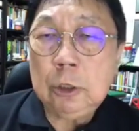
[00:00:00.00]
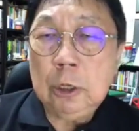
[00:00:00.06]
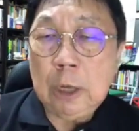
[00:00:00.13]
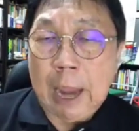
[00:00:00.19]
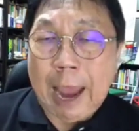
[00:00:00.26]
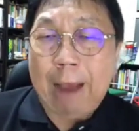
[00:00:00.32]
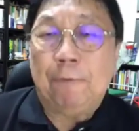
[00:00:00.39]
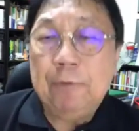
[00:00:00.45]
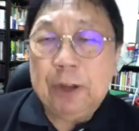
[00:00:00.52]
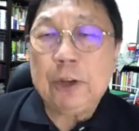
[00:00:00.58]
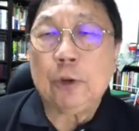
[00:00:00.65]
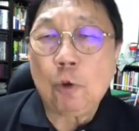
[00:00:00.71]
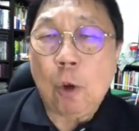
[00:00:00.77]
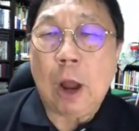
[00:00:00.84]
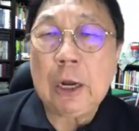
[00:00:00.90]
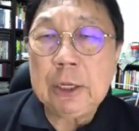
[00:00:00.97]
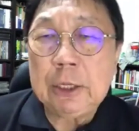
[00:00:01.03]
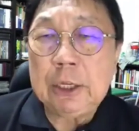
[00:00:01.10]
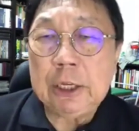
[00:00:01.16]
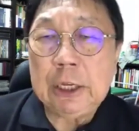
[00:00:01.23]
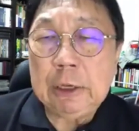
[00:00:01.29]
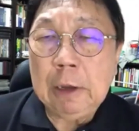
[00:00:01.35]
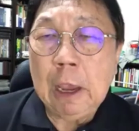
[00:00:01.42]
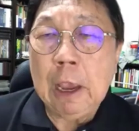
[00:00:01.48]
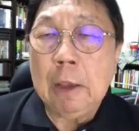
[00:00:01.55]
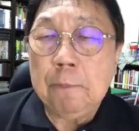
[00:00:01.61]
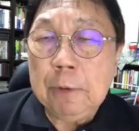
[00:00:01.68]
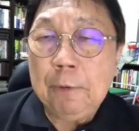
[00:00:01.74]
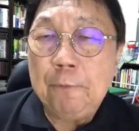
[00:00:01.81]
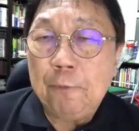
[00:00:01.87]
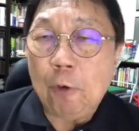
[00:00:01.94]
have this quality
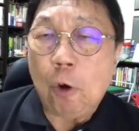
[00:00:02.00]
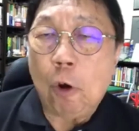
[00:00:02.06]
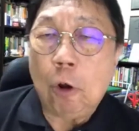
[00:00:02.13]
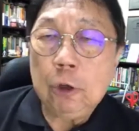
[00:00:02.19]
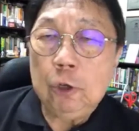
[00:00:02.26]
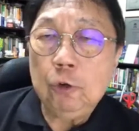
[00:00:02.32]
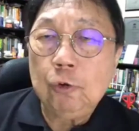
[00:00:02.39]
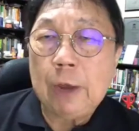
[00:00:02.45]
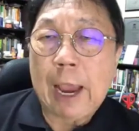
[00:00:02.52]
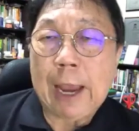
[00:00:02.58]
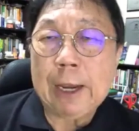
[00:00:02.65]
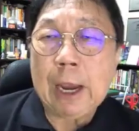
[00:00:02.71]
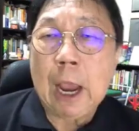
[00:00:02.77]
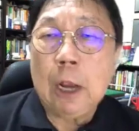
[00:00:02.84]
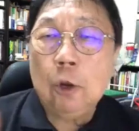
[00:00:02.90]
before you can